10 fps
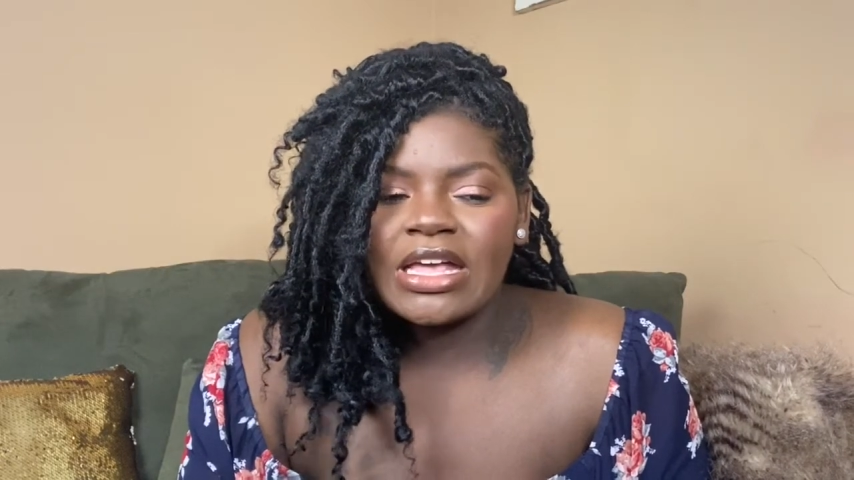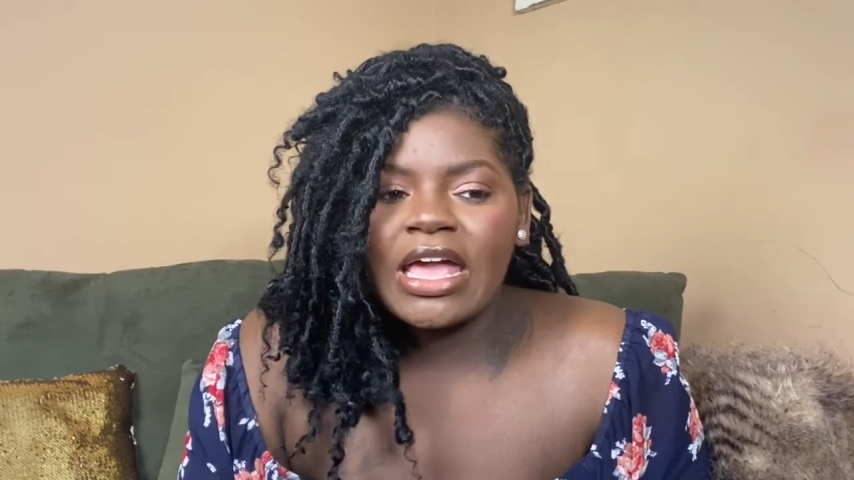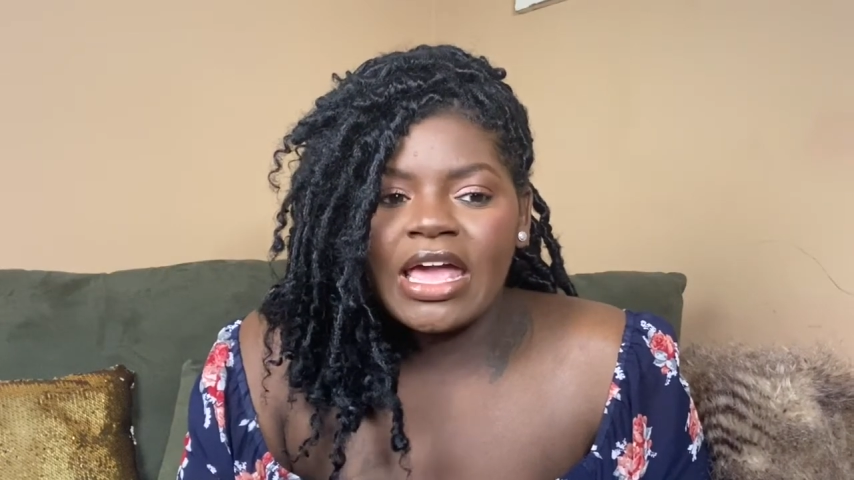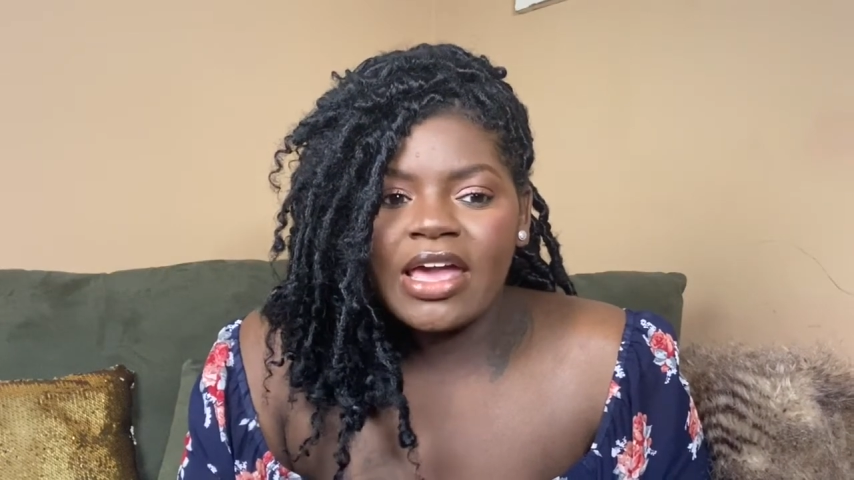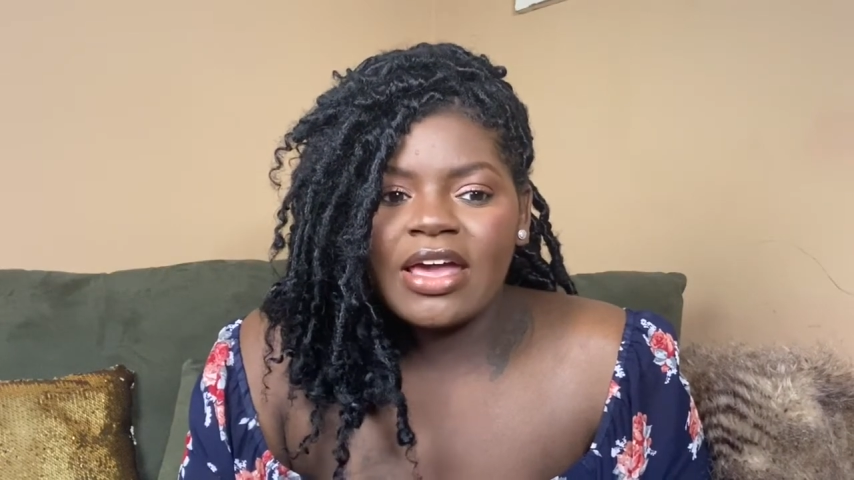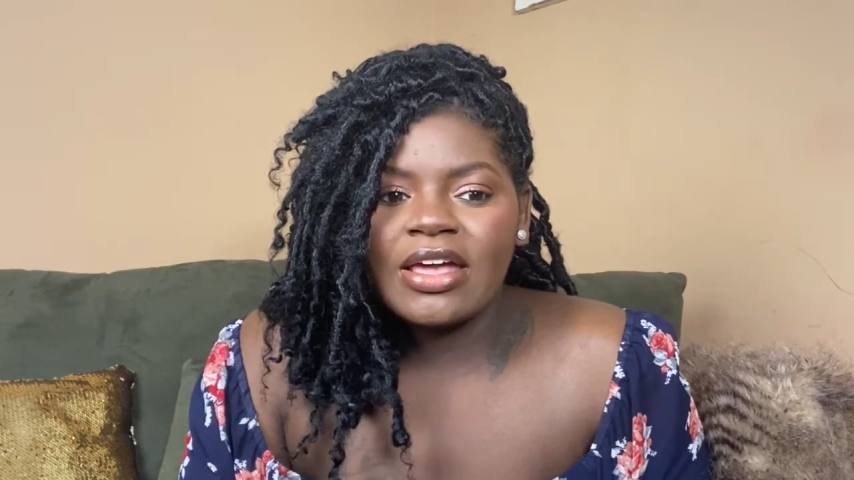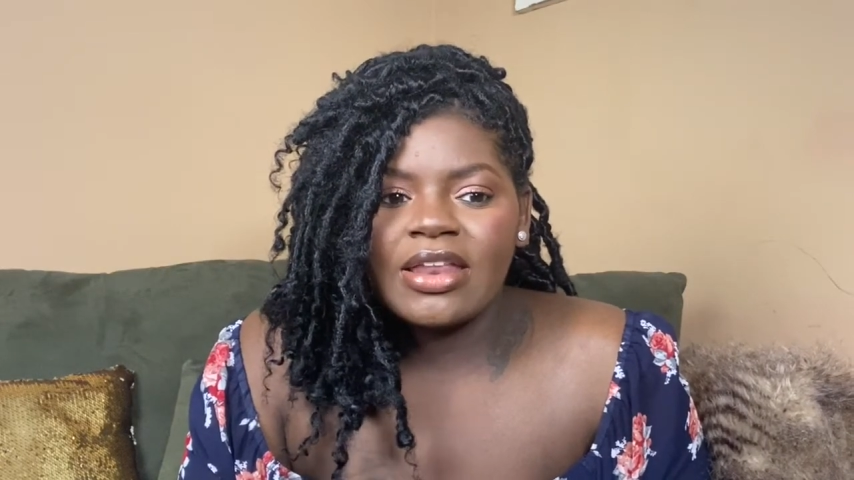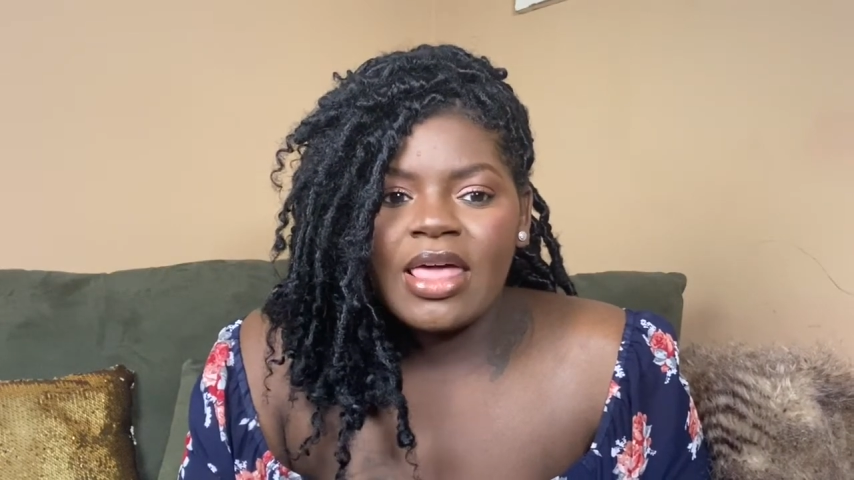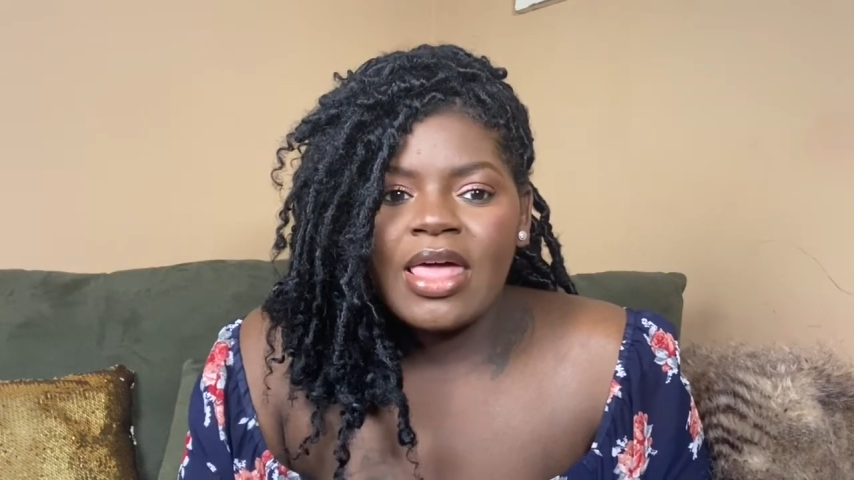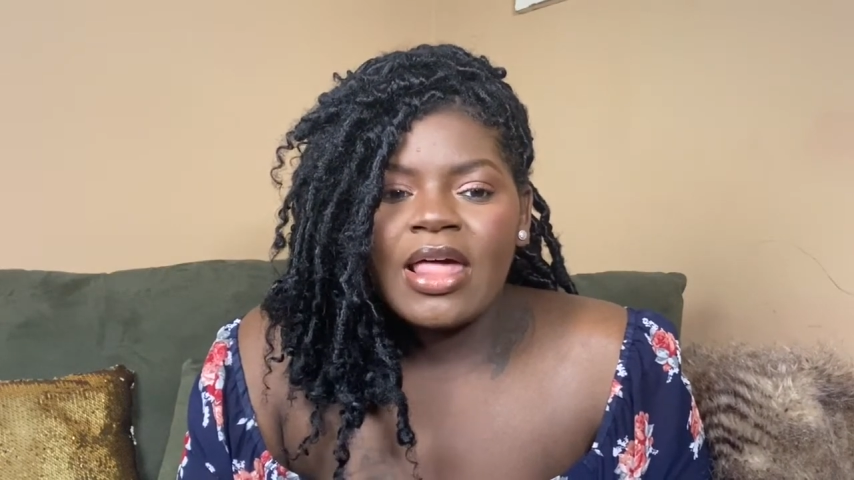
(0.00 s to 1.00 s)
And
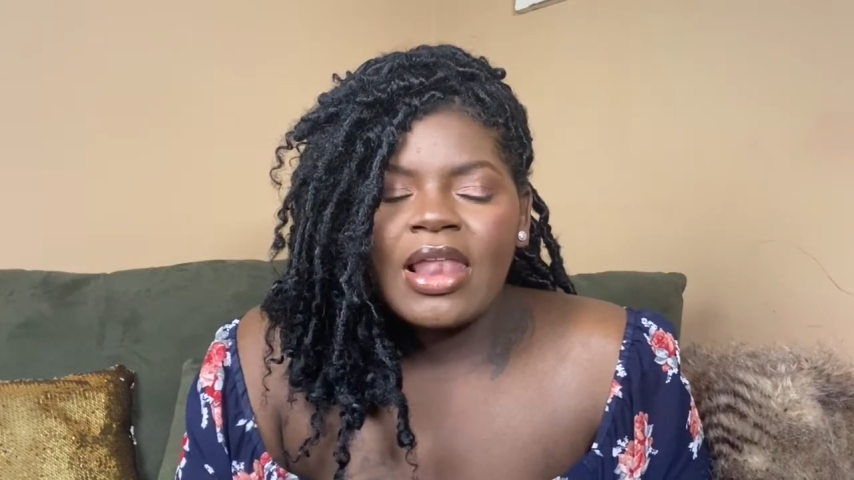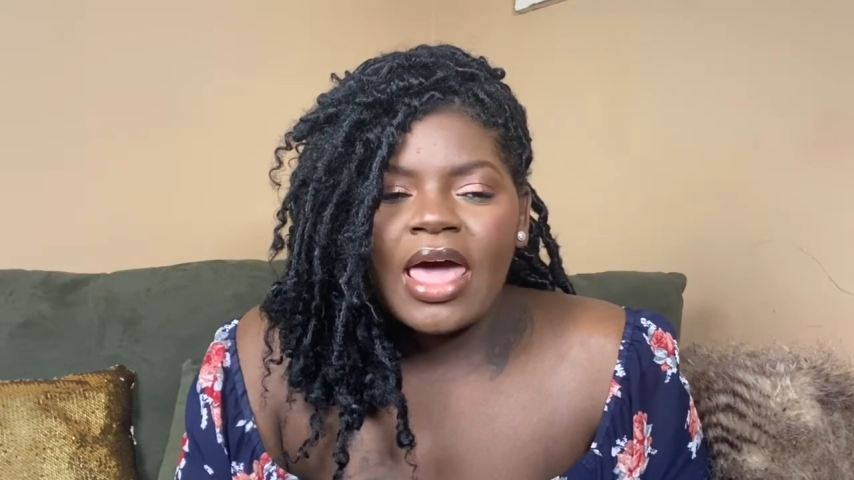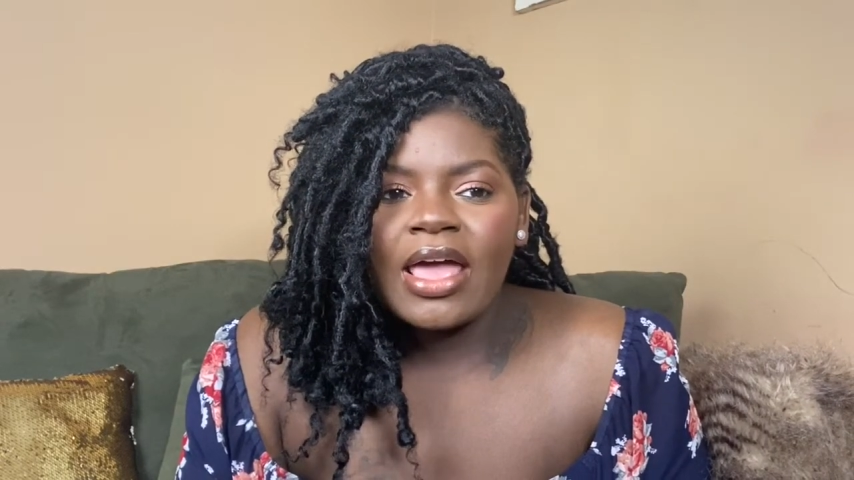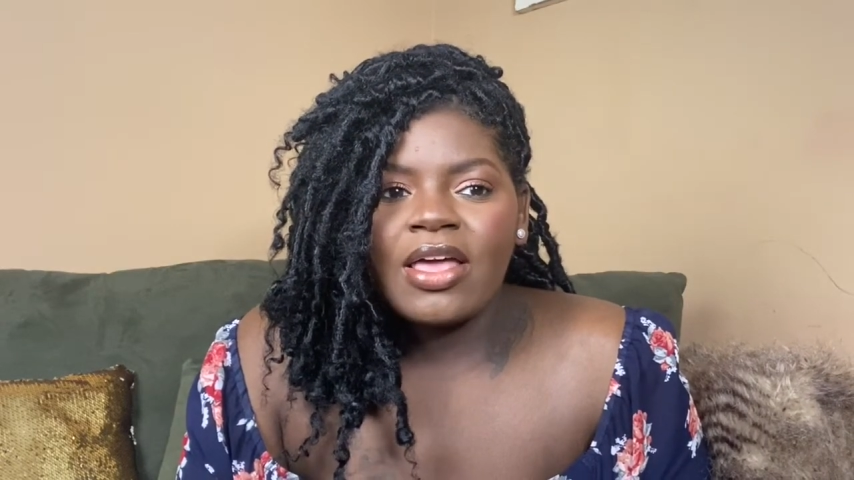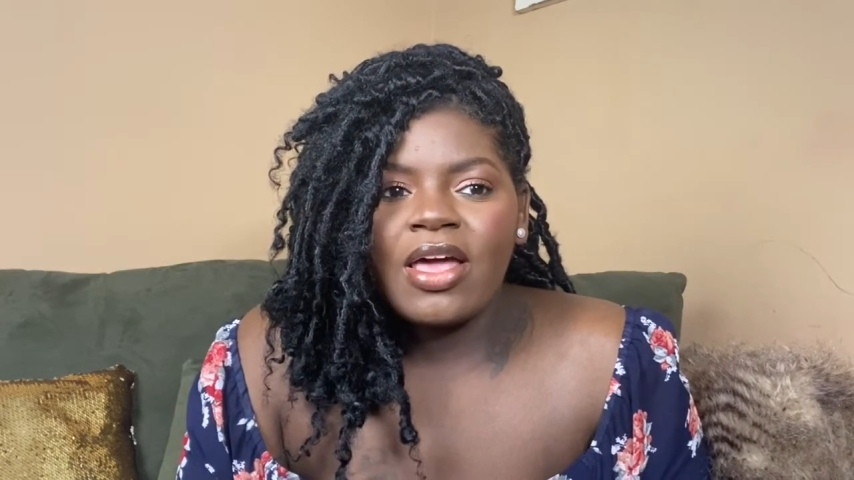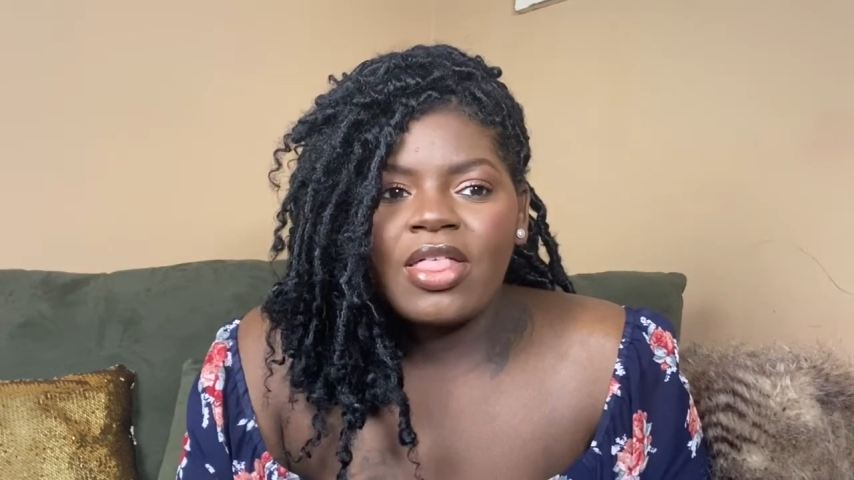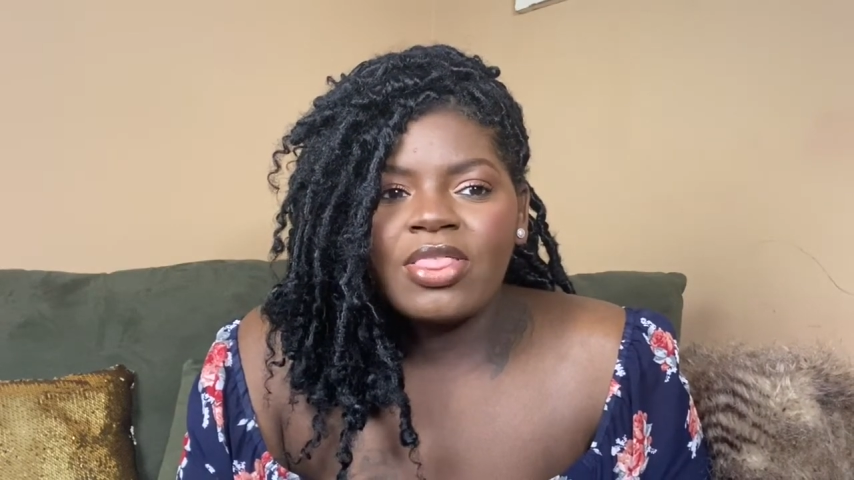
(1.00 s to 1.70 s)
like